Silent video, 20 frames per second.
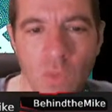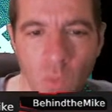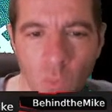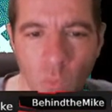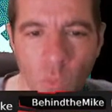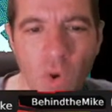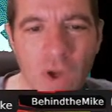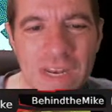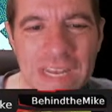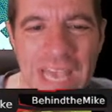
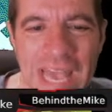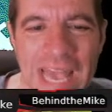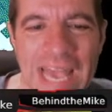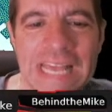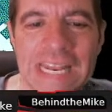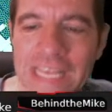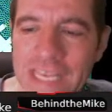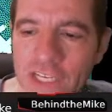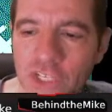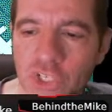
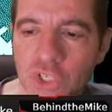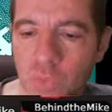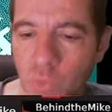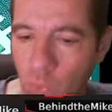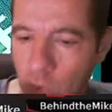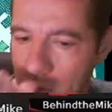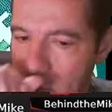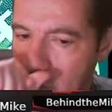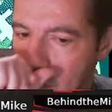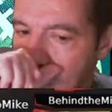180-ish
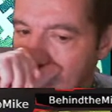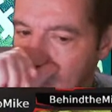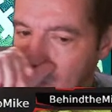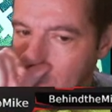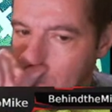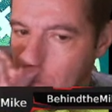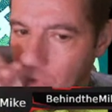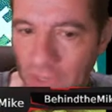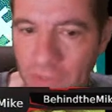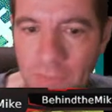was
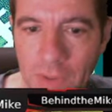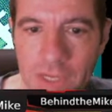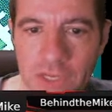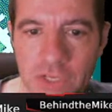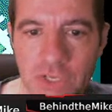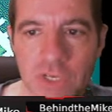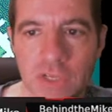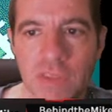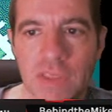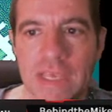pretty
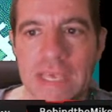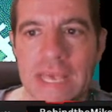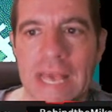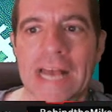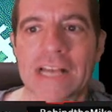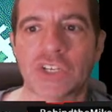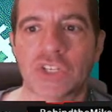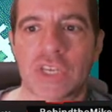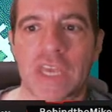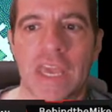much the
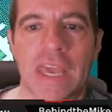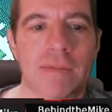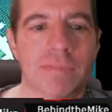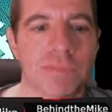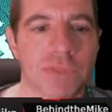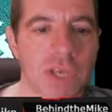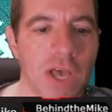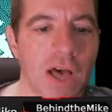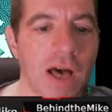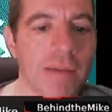cash game
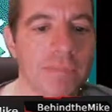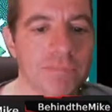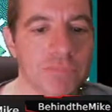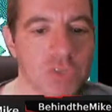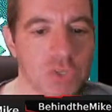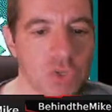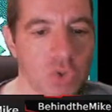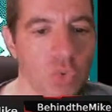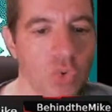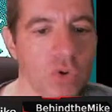top
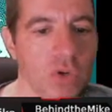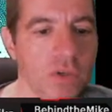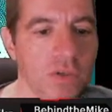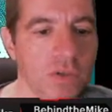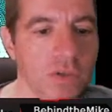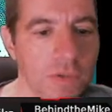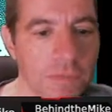score.